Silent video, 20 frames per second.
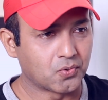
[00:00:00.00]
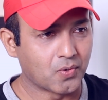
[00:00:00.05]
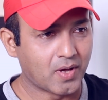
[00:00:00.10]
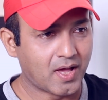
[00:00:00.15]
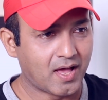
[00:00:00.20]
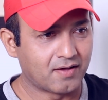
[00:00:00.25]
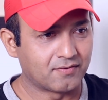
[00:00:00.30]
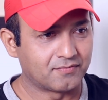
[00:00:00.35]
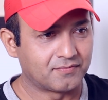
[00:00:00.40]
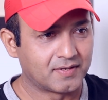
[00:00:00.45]

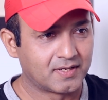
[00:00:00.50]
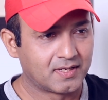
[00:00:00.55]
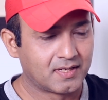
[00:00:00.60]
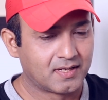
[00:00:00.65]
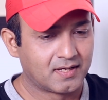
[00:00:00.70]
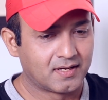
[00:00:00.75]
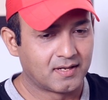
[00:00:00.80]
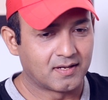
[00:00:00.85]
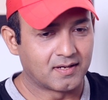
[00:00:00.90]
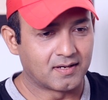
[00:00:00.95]

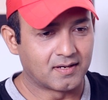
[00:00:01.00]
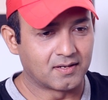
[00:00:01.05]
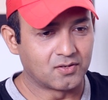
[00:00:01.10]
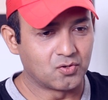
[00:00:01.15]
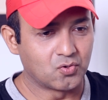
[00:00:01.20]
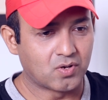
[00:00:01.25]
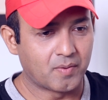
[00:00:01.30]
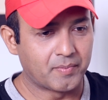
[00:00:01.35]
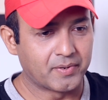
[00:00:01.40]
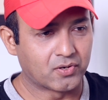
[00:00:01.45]

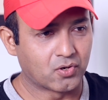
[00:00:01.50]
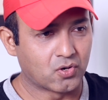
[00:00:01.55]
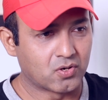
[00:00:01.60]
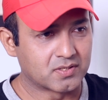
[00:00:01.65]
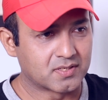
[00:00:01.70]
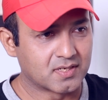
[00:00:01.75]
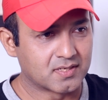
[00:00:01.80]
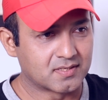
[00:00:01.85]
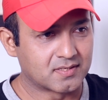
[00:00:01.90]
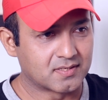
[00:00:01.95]
you come
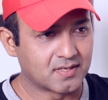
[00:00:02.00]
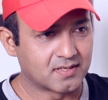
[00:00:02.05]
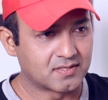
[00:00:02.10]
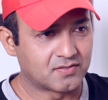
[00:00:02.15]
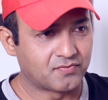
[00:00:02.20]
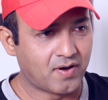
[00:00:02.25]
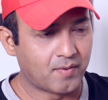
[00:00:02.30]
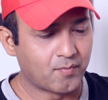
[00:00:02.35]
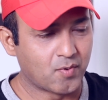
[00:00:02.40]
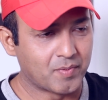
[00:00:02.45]
across
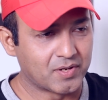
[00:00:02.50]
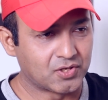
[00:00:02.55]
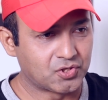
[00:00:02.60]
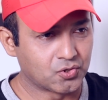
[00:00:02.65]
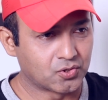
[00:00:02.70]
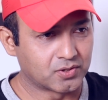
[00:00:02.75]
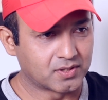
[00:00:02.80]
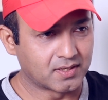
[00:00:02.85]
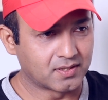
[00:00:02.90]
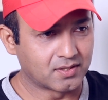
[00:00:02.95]
as far more
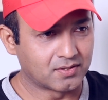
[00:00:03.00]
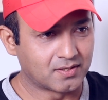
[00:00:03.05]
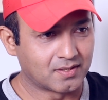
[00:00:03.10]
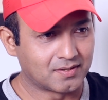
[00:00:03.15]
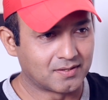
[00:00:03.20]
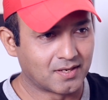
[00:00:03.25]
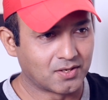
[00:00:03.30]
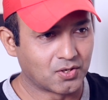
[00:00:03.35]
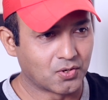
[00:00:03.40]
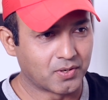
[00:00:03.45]
mature
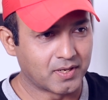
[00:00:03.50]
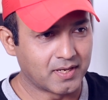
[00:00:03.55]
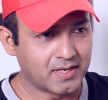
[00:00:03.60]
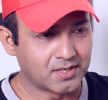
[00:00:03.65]
than your